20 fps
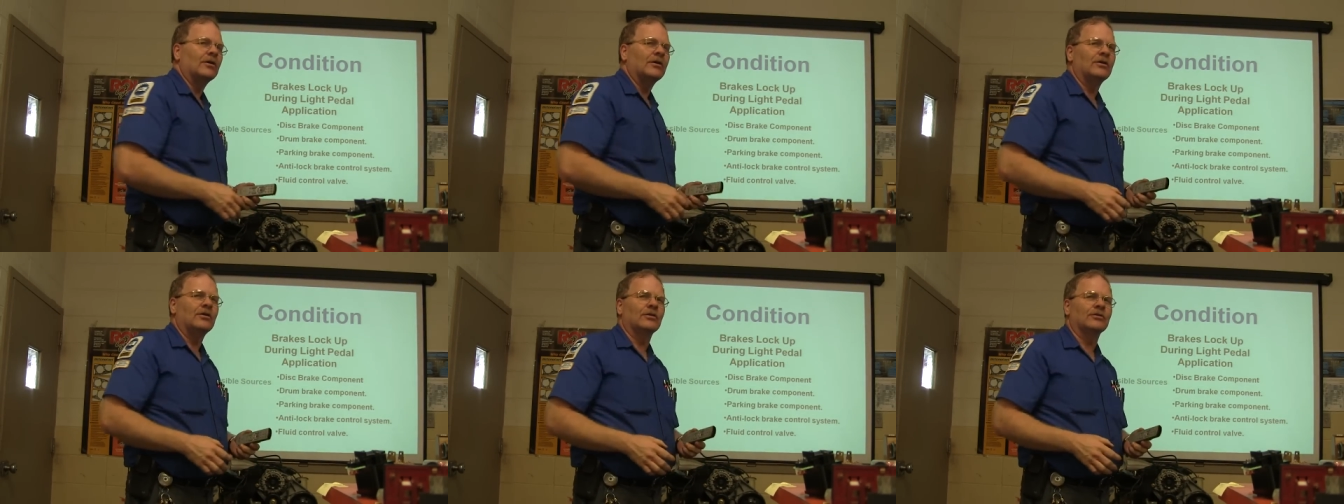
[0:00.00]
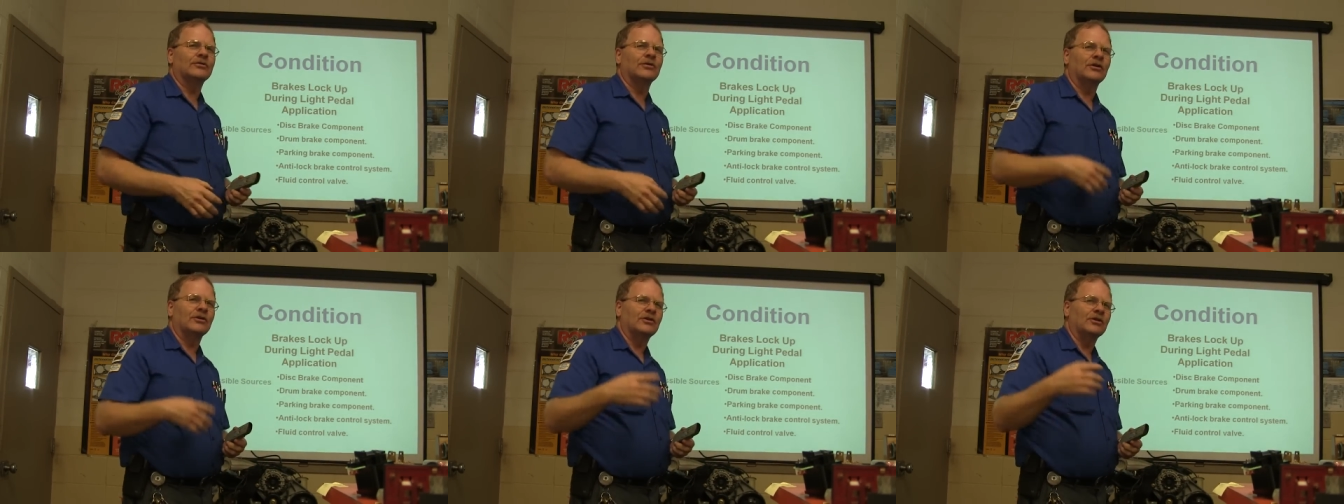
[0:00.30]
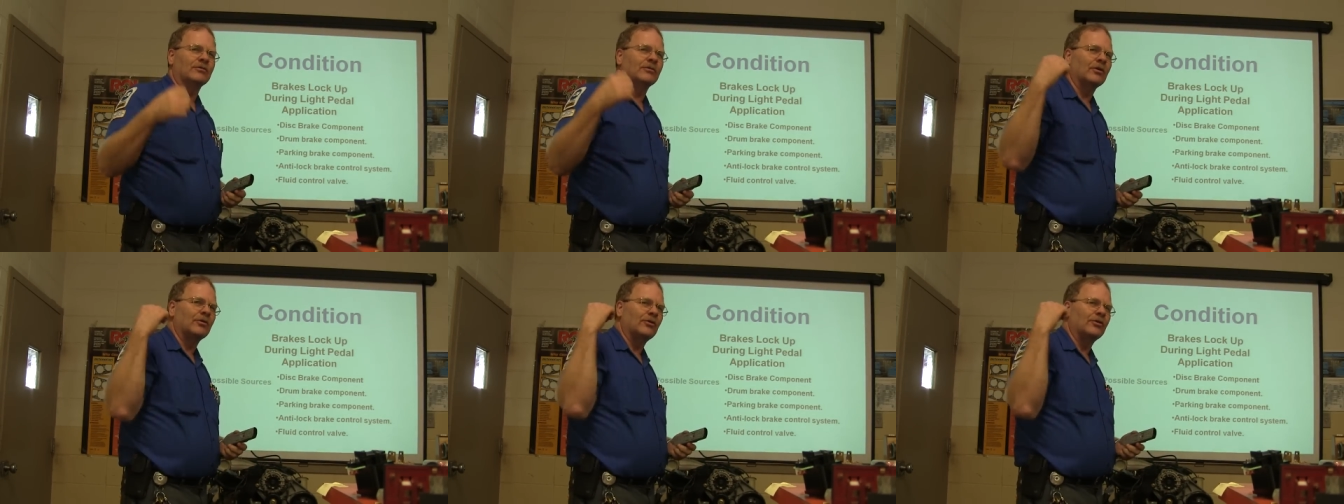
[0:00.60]
you'll start
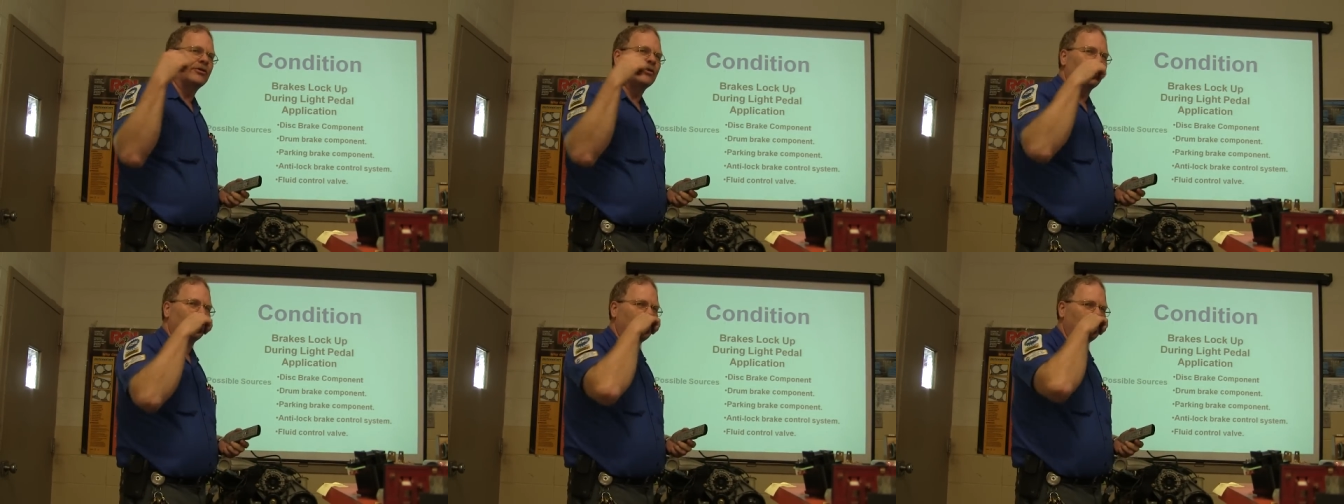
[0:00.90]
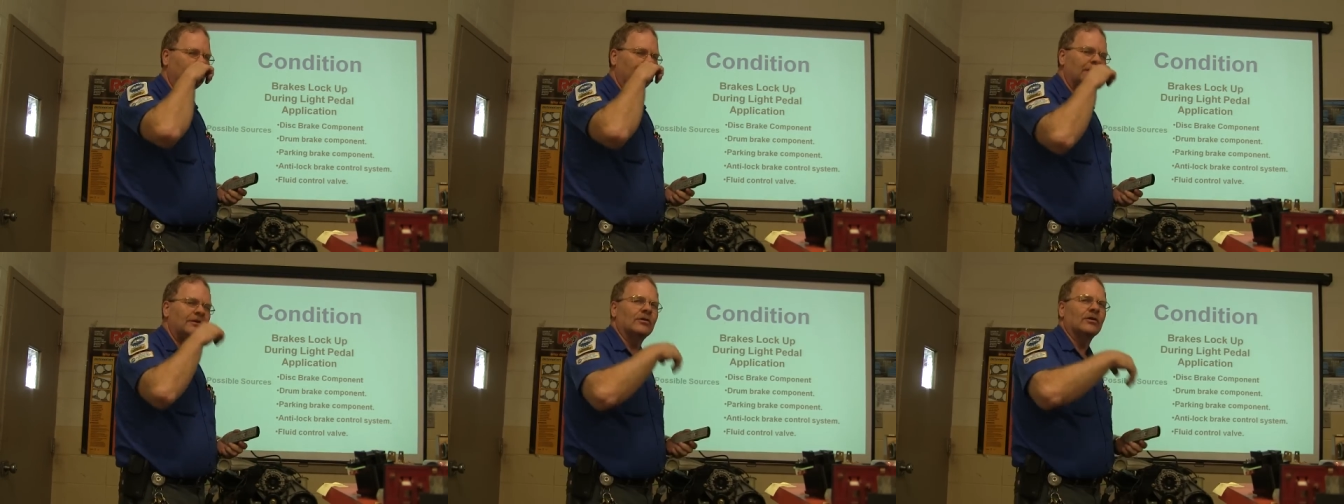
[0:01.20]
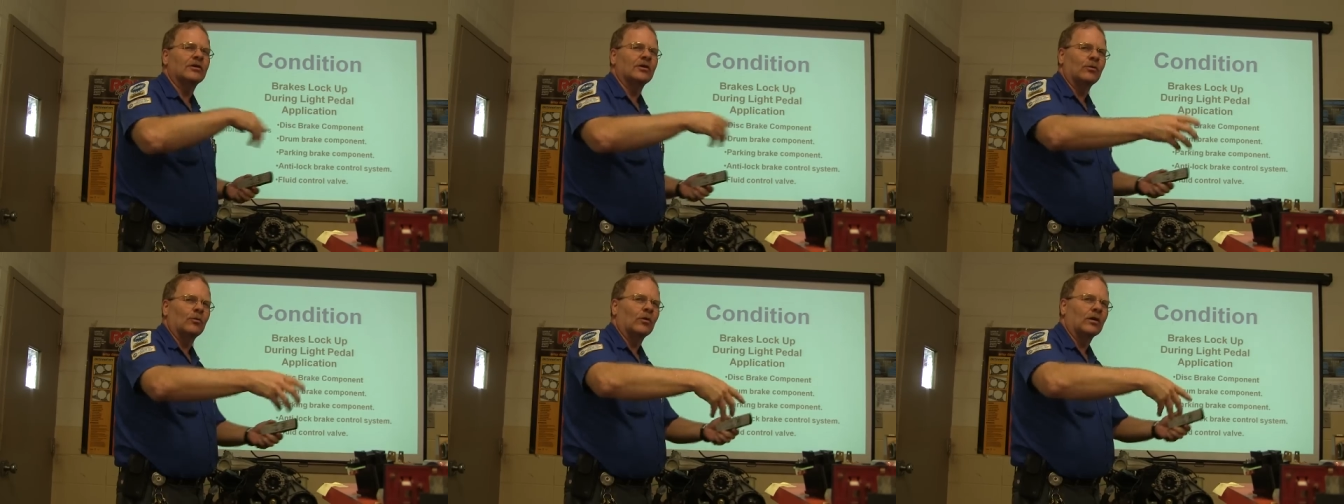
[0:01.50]
your rotor turning, then
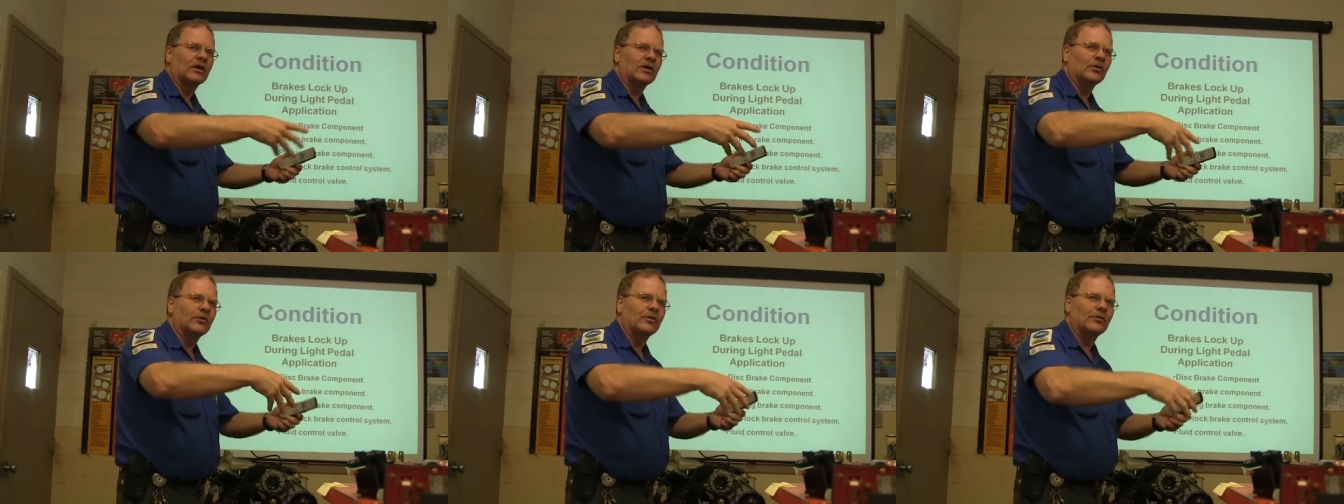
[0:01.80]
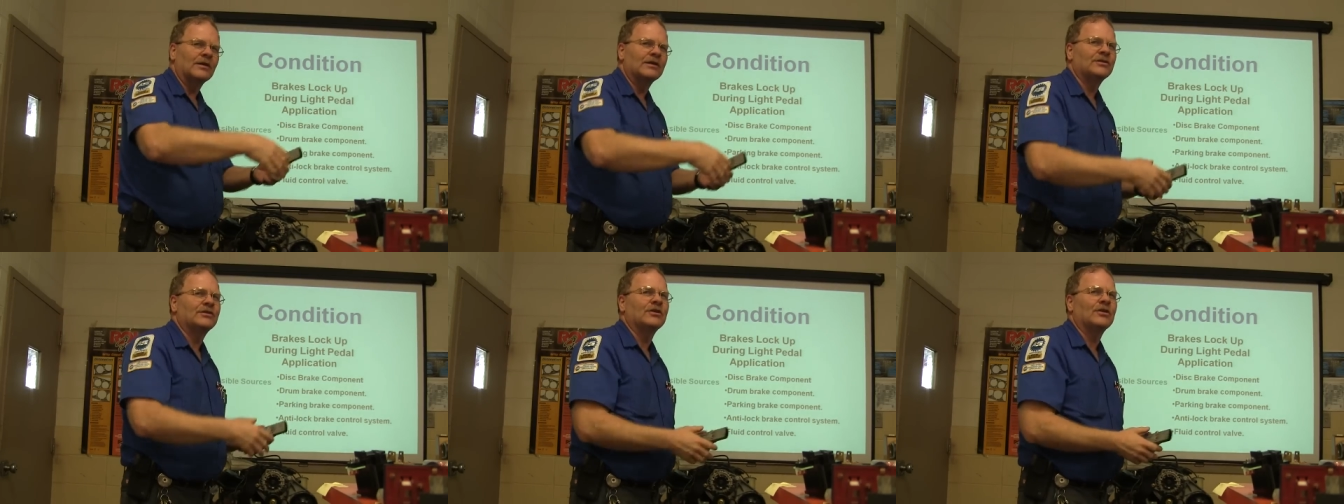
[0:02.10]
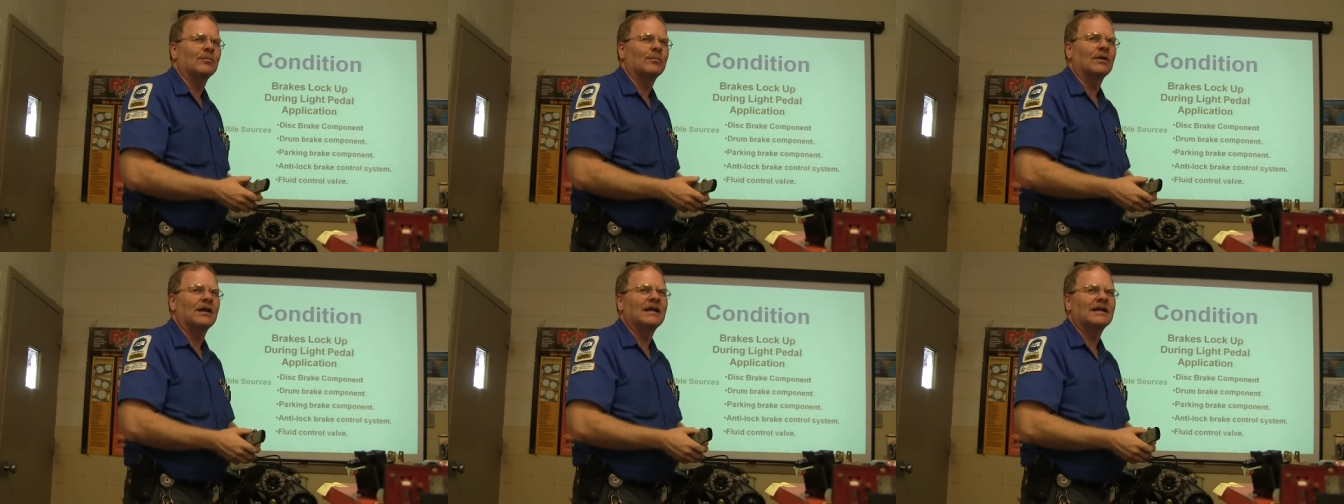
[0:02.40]
you'll go work on the rest of
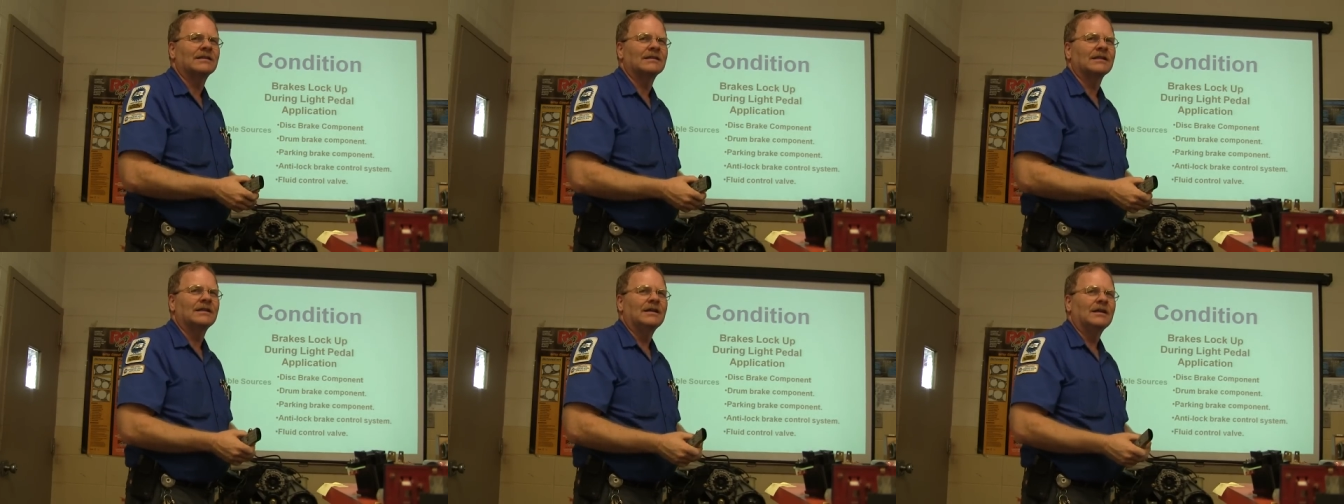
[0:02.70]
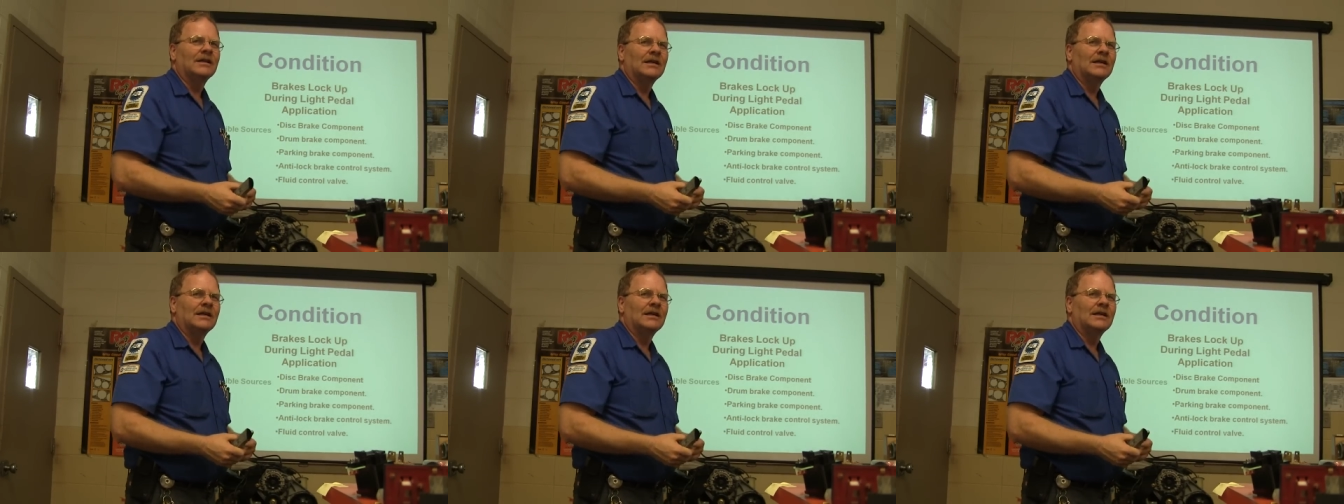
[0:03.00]
your brakes.